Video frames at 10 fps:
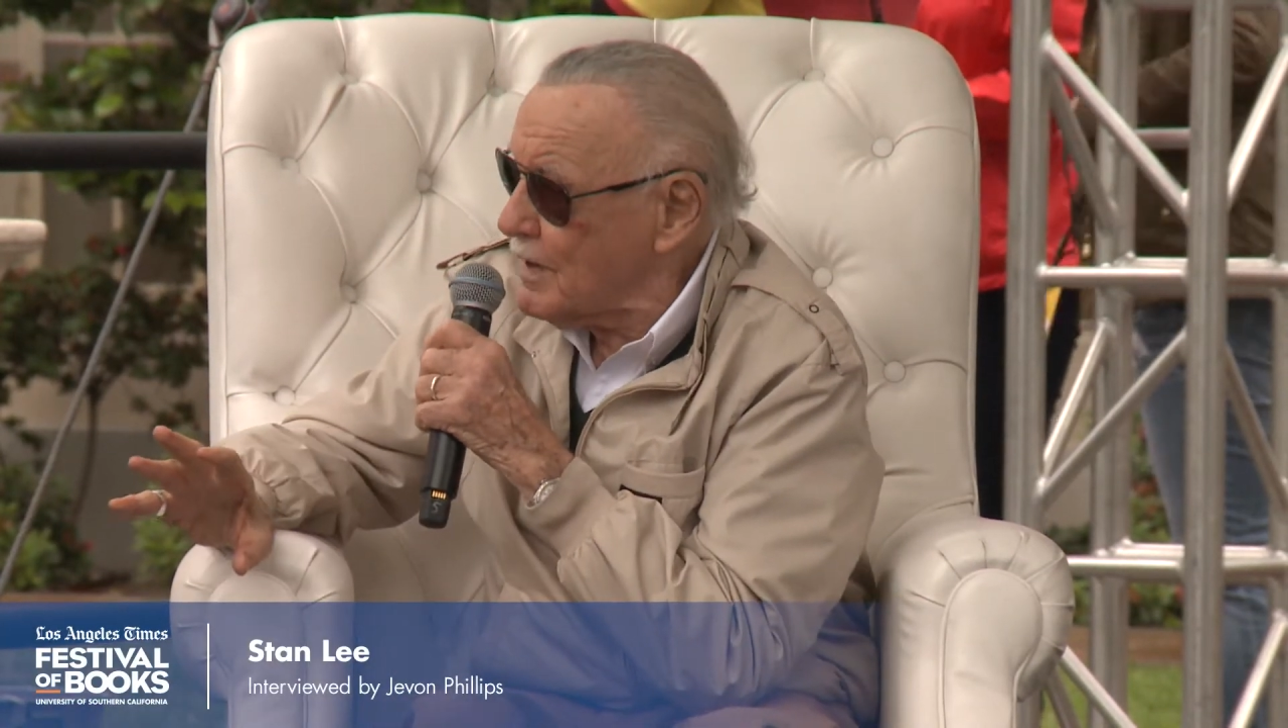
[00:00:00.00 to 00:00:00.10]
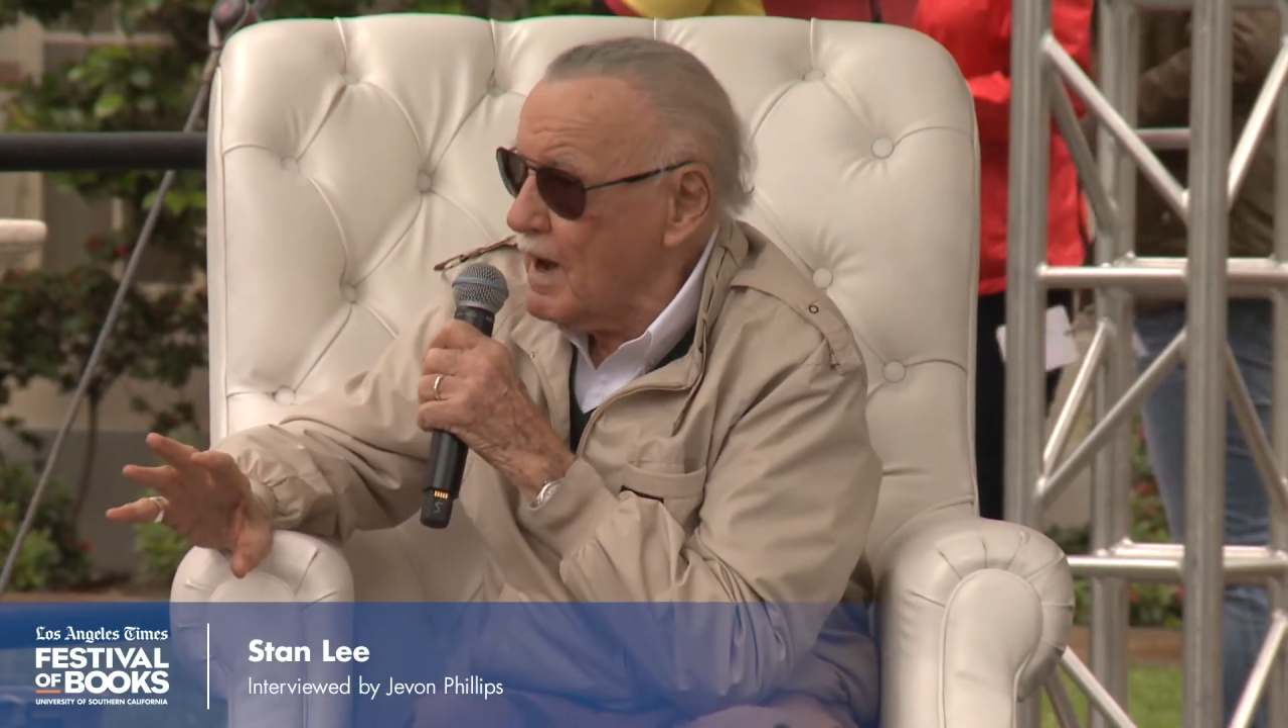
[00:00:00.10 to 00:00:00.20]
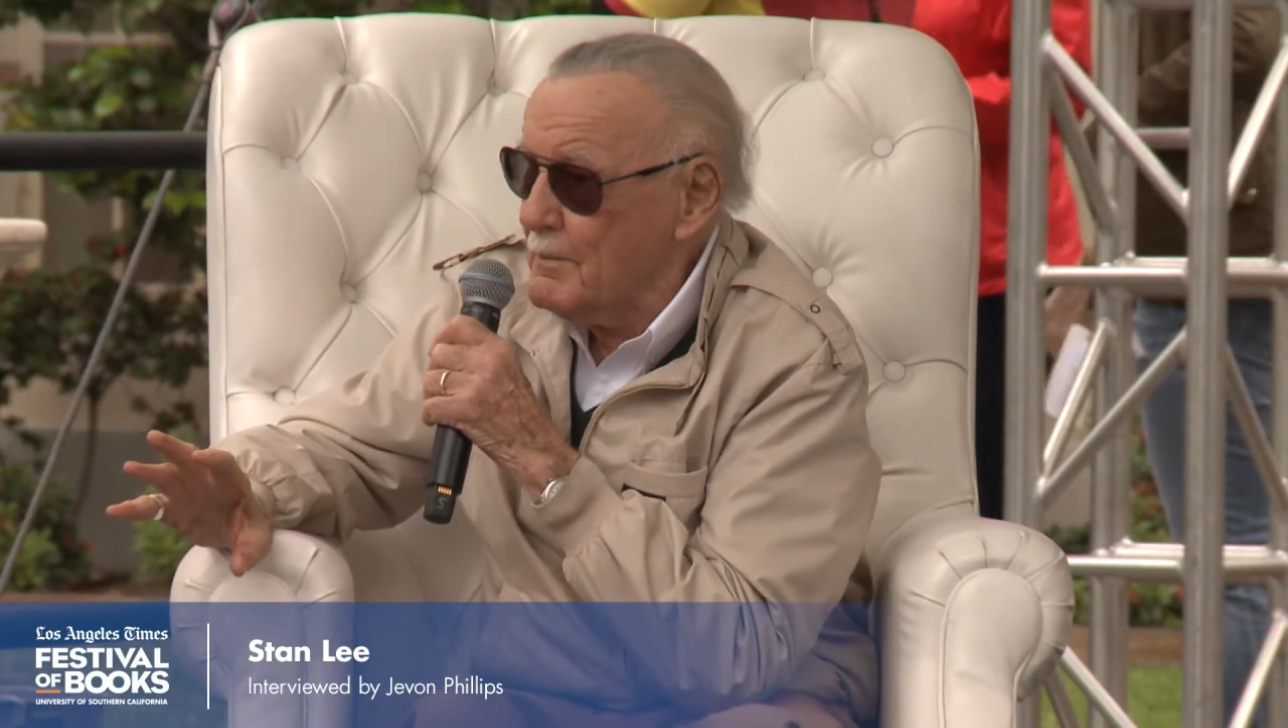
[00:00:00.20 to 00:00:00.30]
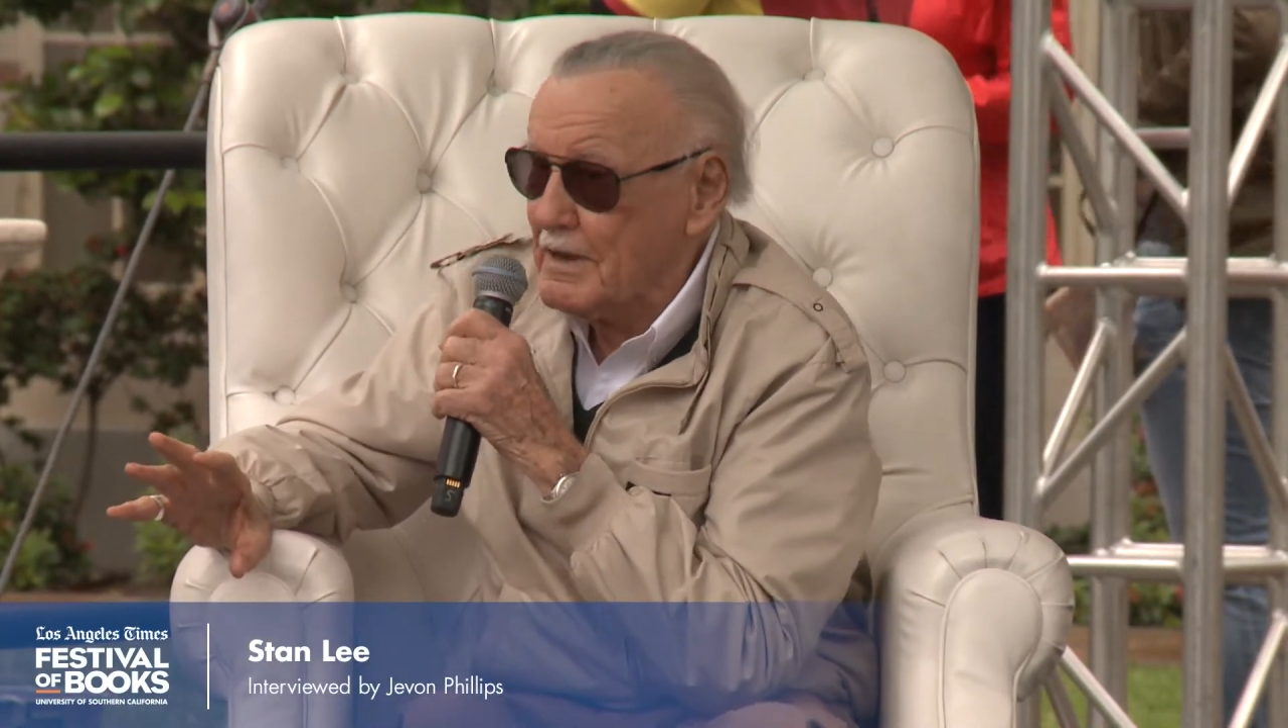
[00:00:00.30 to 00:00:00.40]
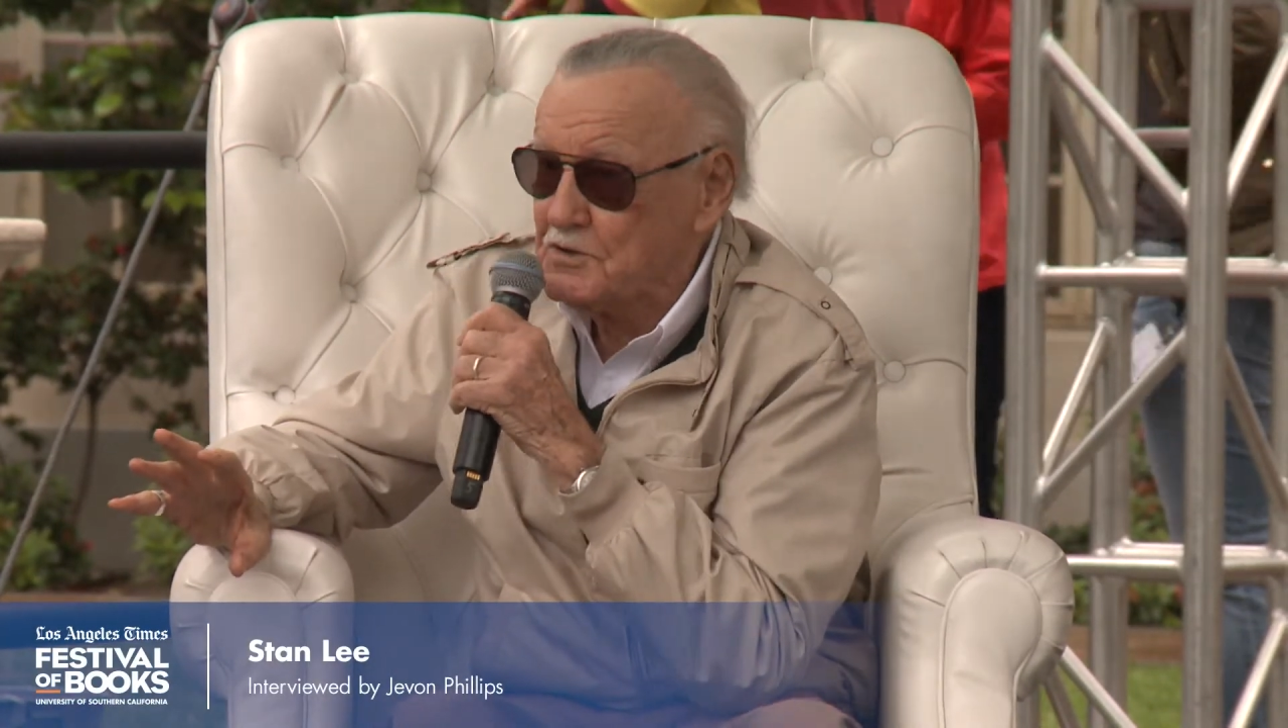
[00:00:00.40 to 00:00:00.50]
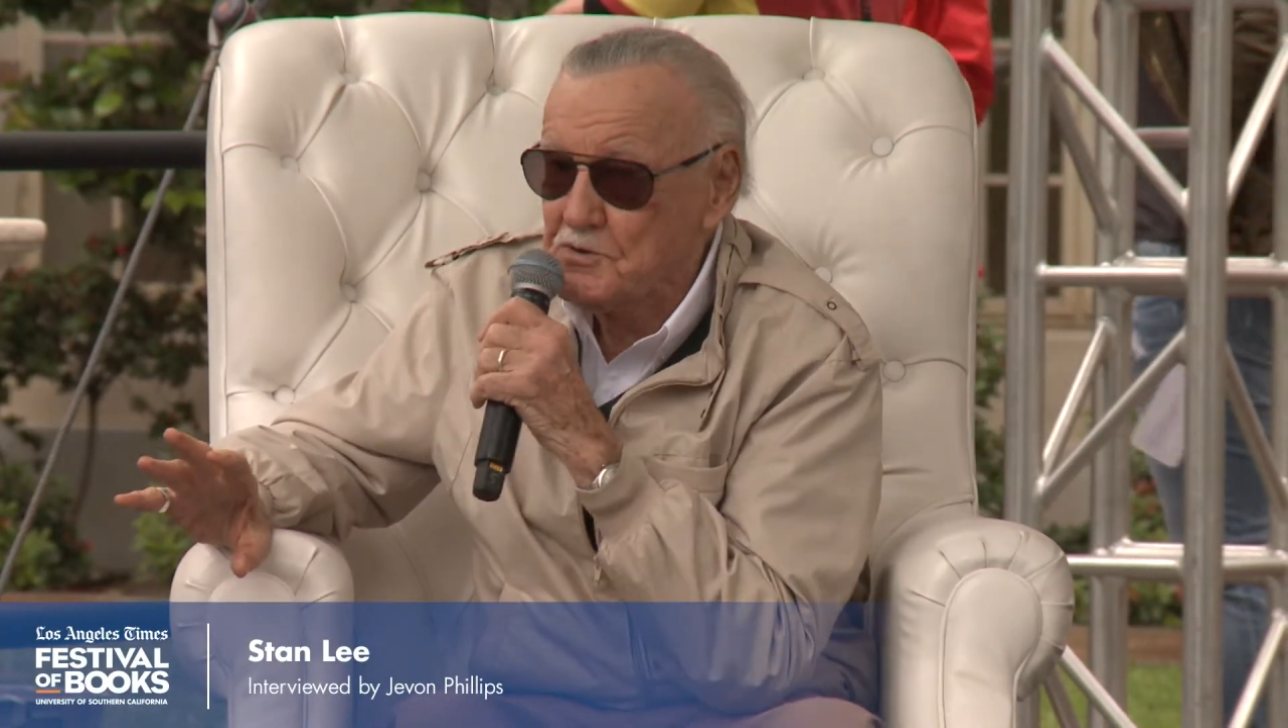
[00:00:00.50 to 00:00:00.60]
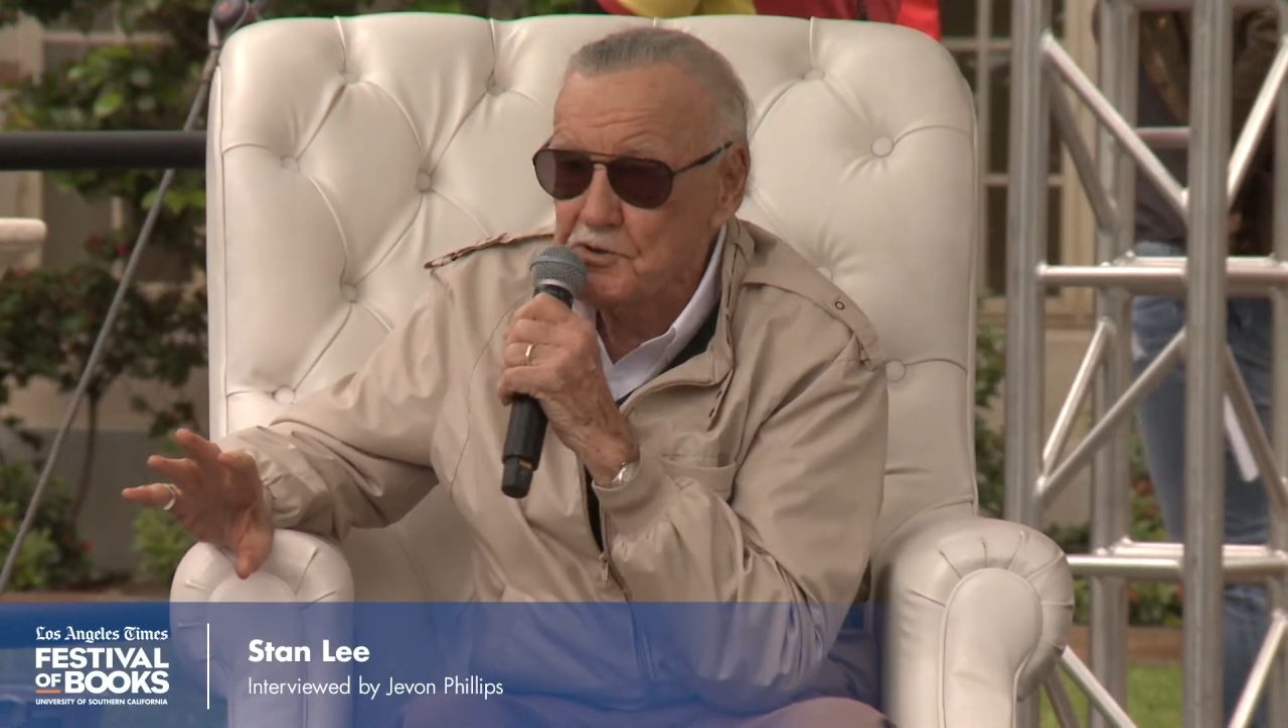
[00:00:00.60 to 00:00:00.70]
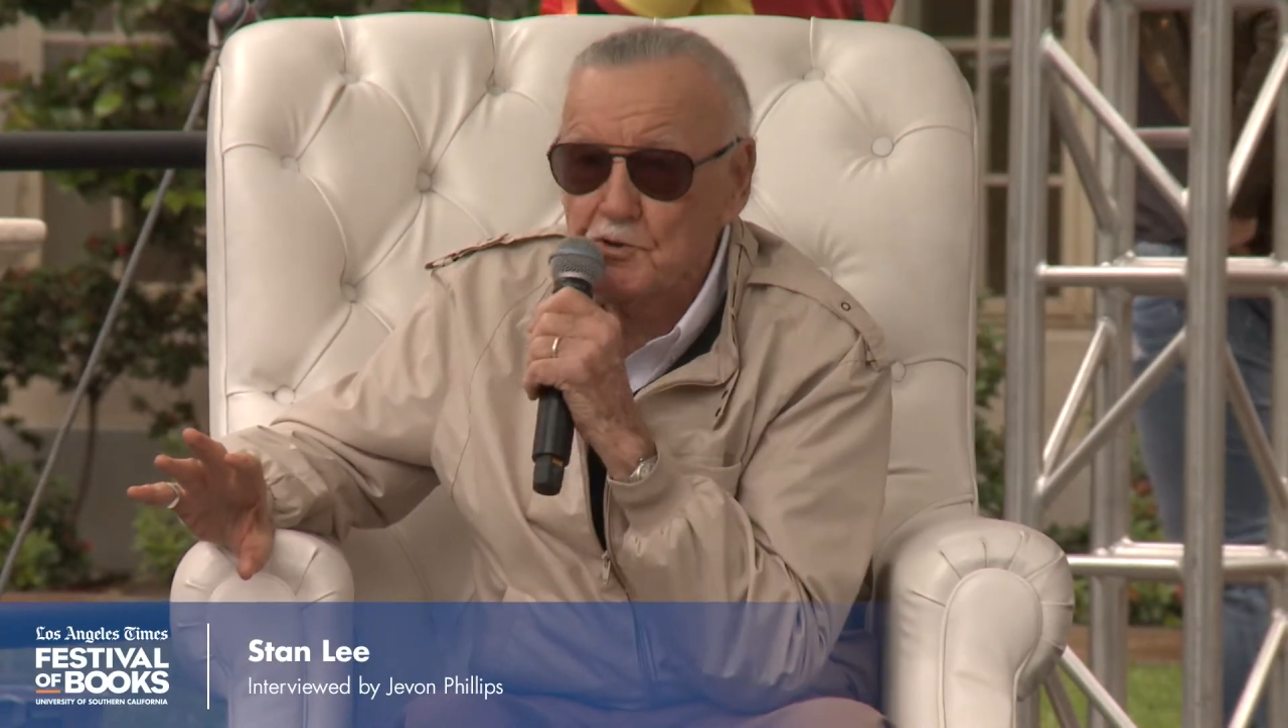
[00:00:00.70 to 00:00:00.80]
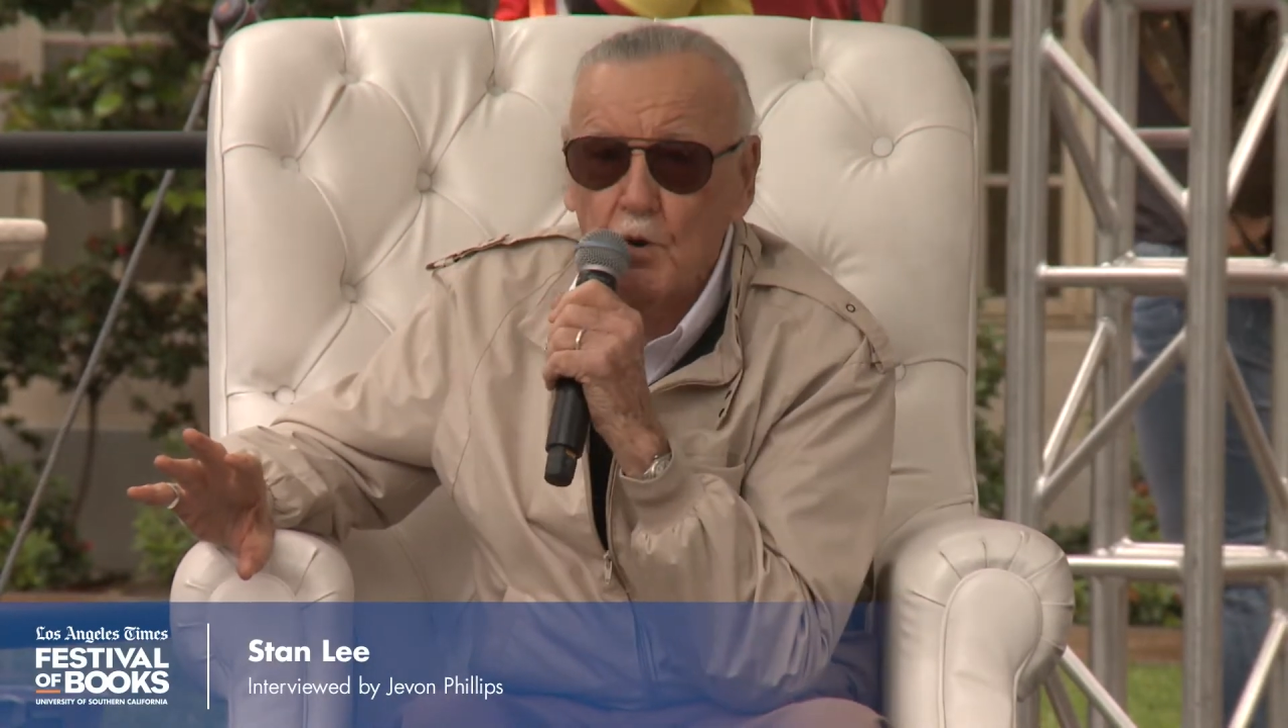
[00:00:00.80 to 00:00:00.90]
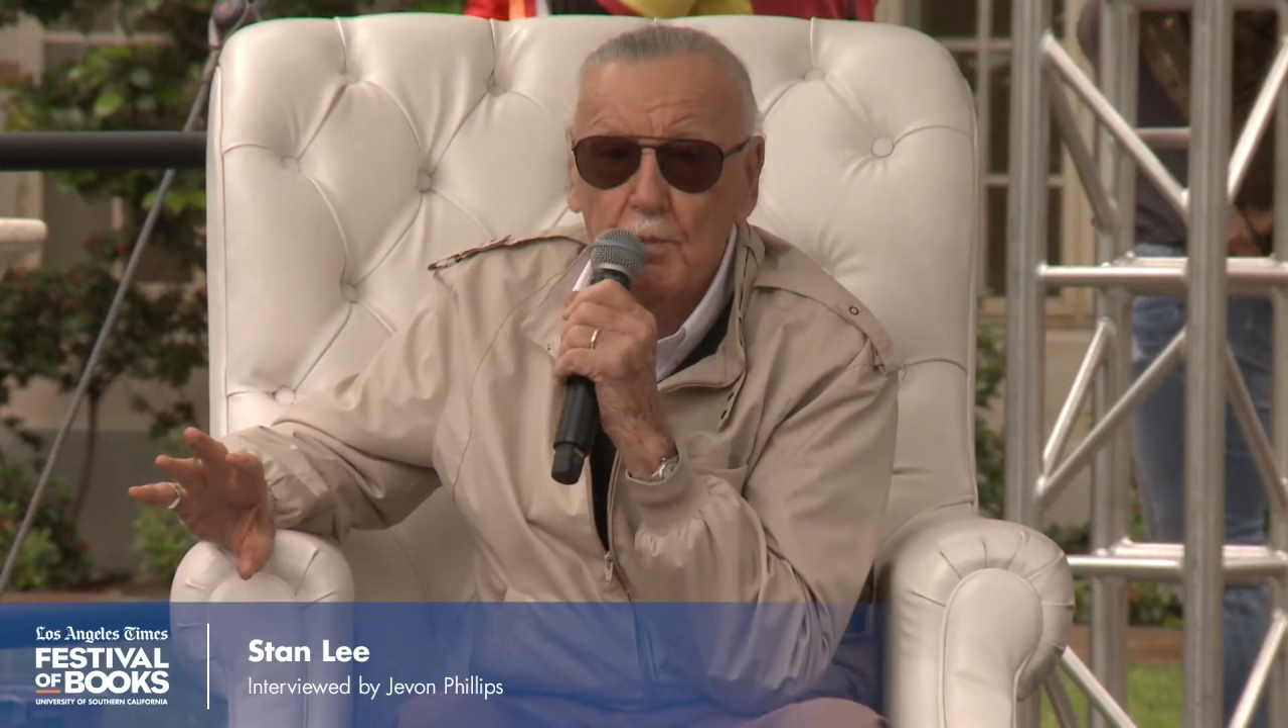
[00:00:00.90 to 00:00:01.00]
comics
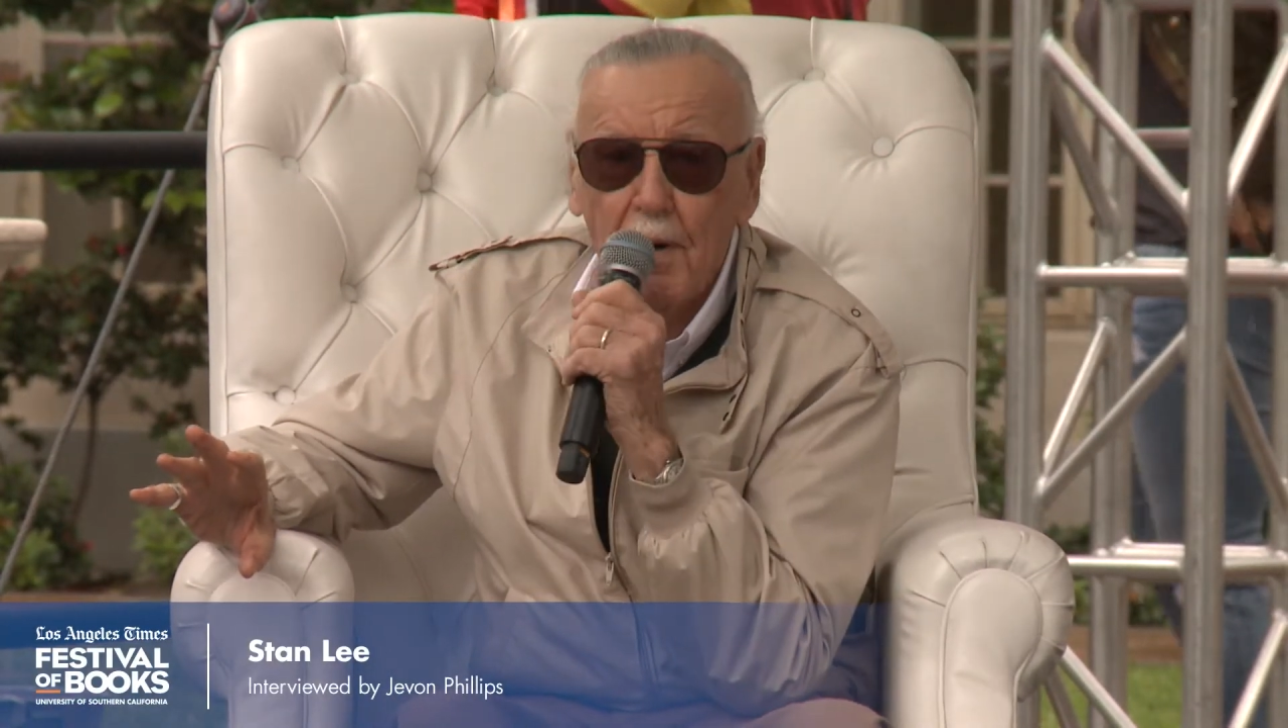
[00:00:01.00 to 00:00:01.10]
are so